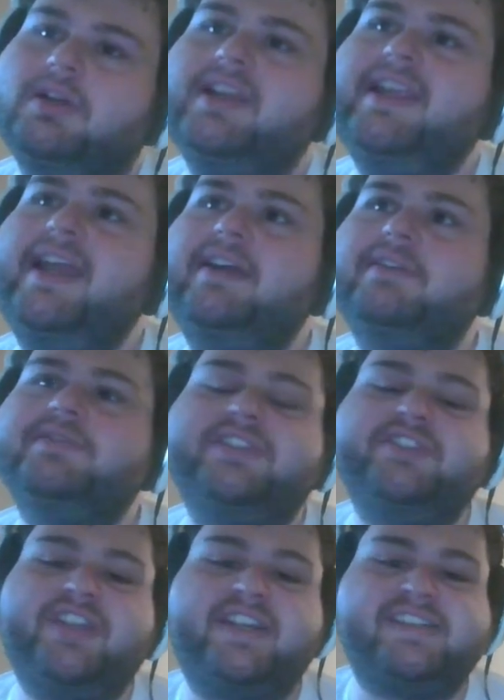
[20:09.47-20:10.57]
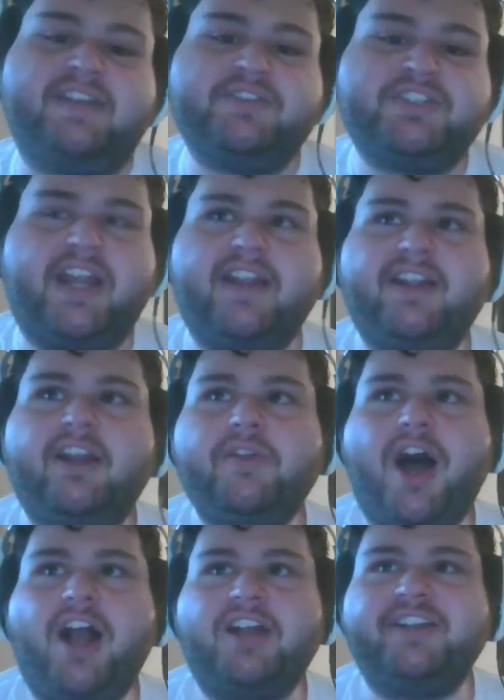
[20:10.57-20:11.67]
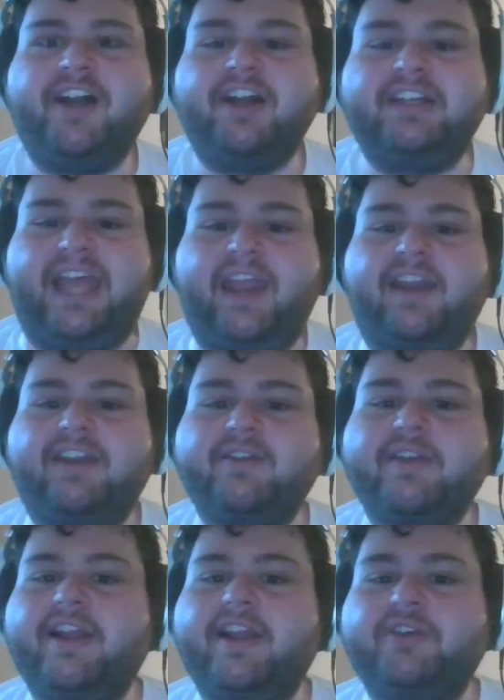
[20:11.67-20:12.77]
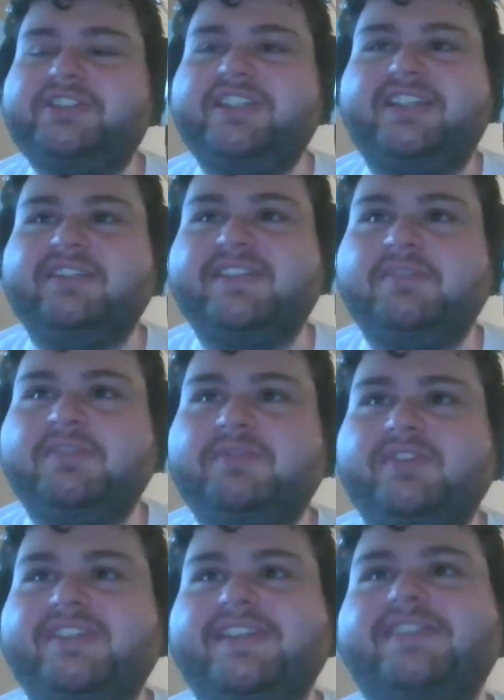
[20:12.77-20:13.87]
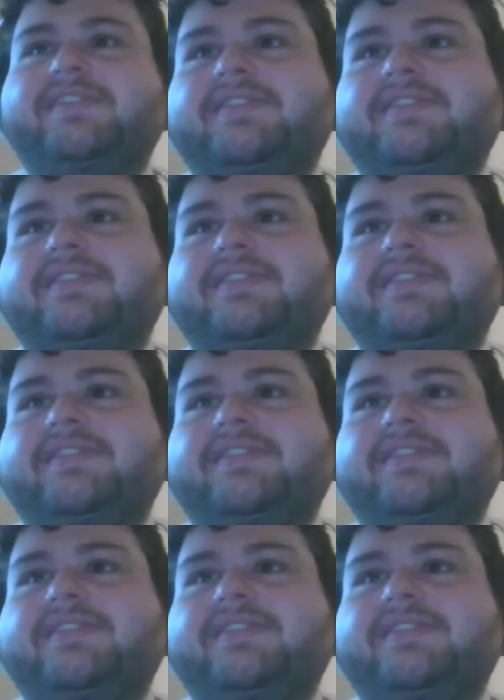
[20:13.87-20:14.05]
Yeah, it was interesting because I was just kind of like, oh, the octagon gate. You were like, oh shit, this makes so much more sense.